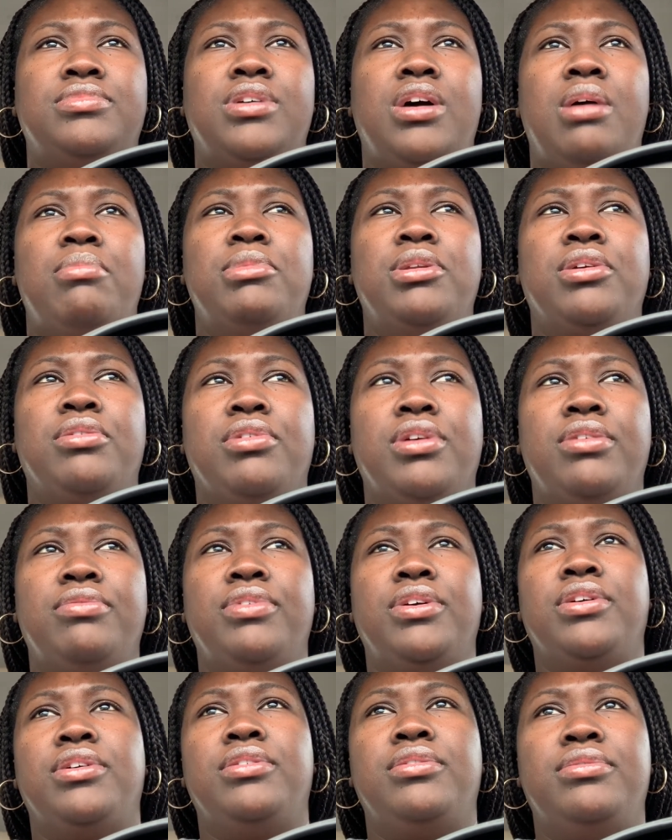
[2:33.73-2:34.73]
I'm in
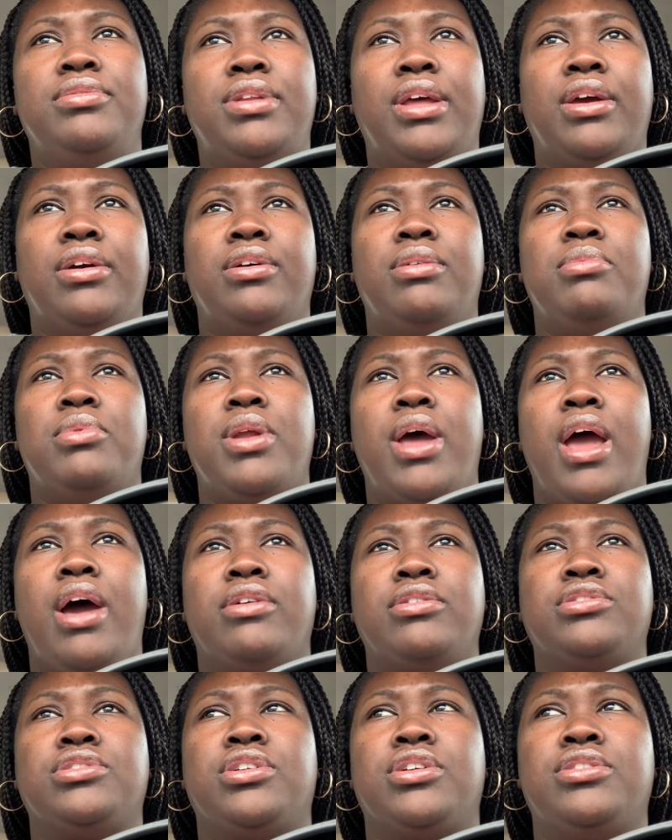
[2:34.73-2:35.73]
Greenville now. I'm on the
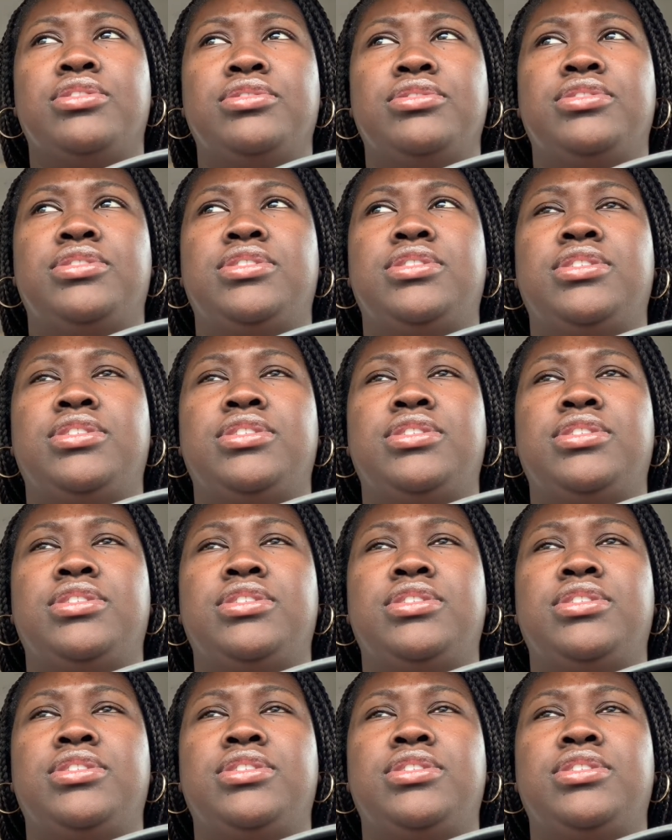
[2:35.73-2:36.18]
outskirts.